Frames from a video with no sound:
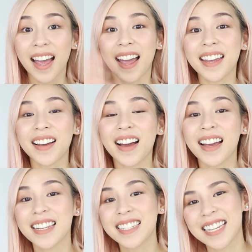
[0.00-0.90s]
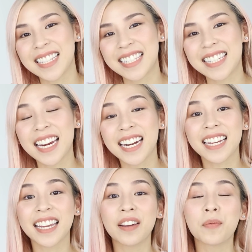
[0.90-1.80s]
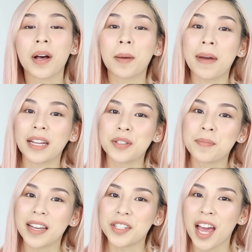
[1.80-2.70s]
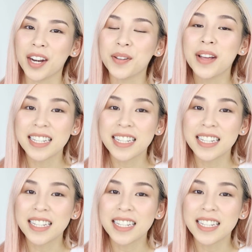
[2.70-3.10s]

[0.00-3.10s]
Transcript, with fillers: Hey guys, it's Tina here, welcome back to my channel.